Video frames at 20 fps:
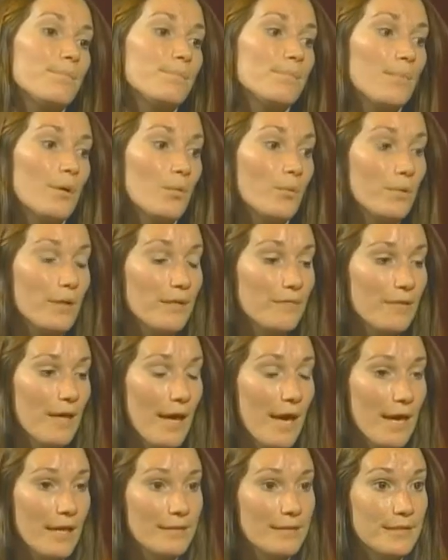But we've
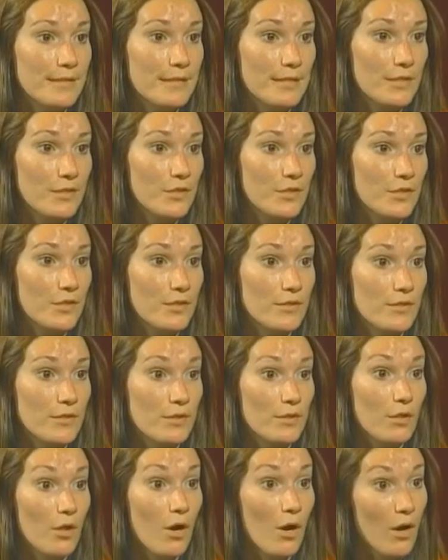had teachers
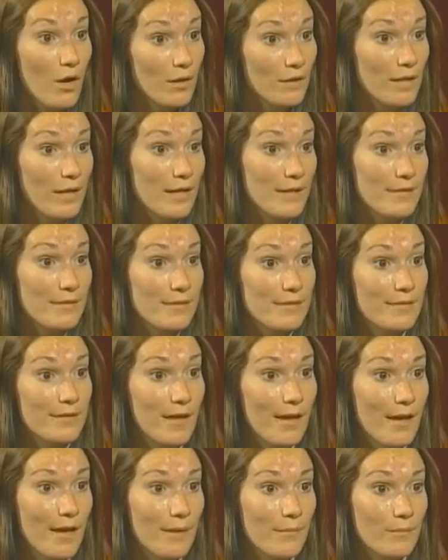call us,
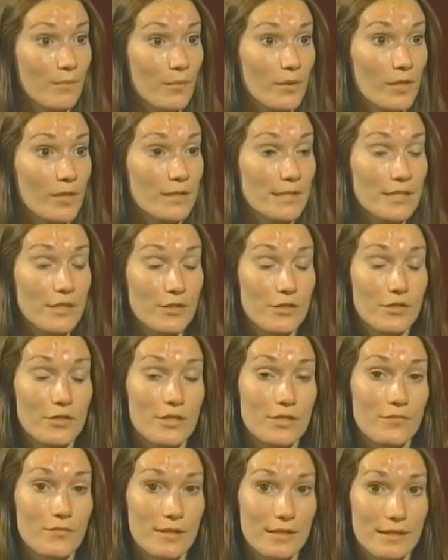where a teacher
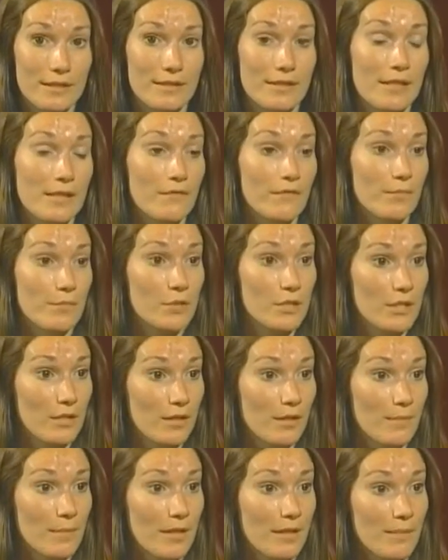just recently from
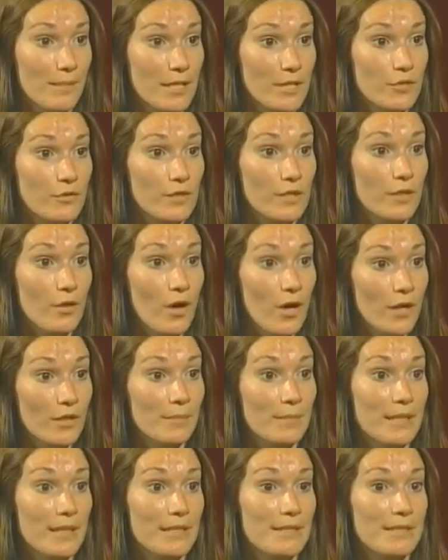Chilham Elementary called
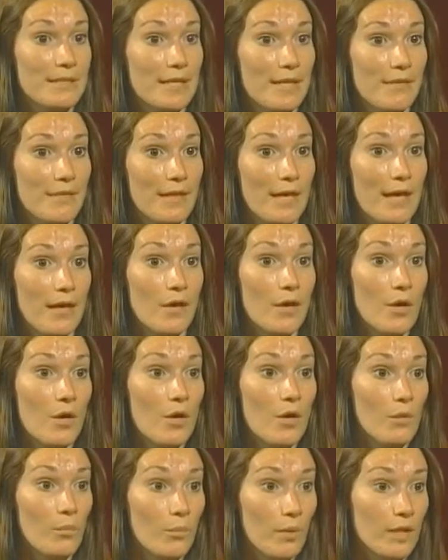me and said that
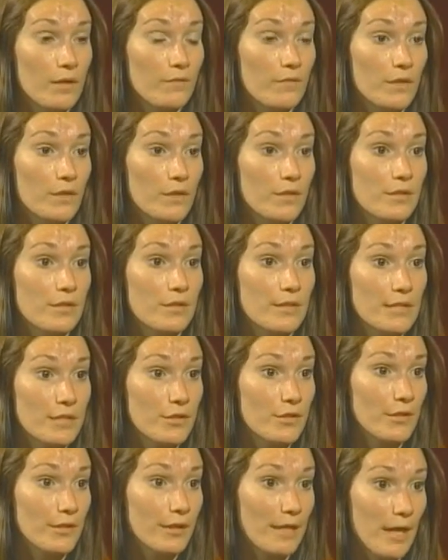one of her
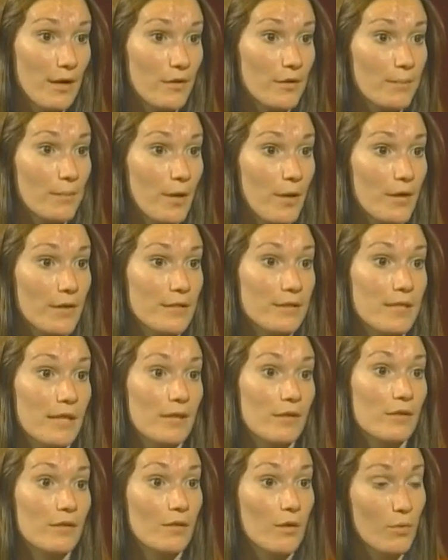teacher counterparts at
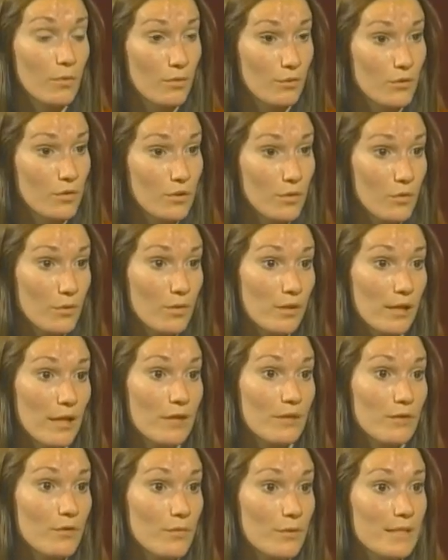a local school
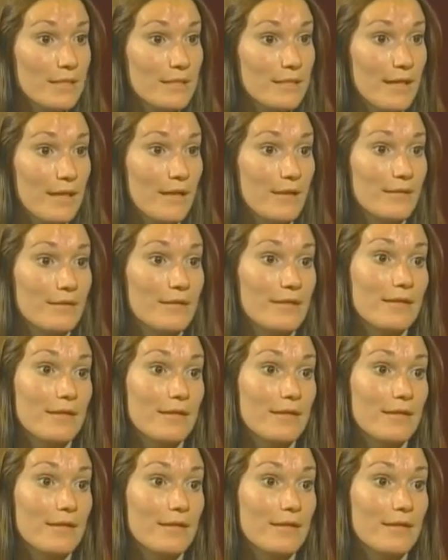at Lewisdale said